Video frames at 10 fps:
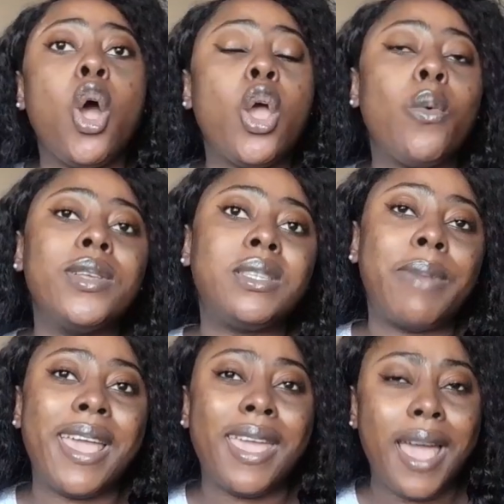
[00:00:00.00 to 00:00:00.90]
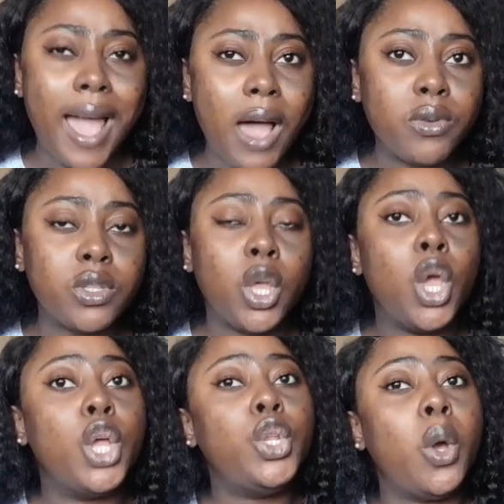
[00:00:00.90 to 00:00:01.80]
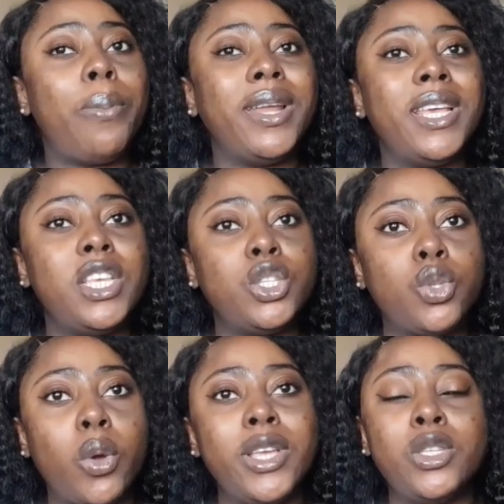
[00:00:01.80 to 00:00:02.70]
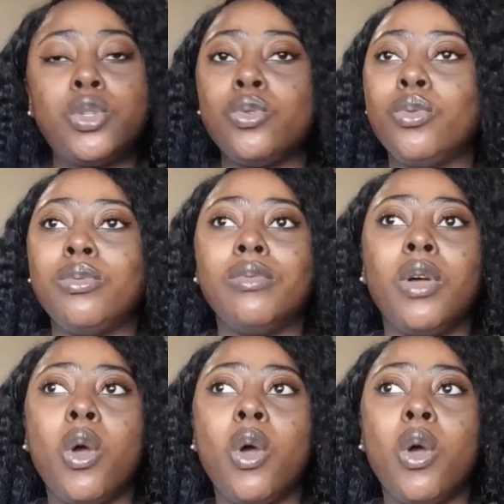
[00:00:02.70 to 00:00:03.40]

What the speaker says: or you want to buy a house, nobody is going to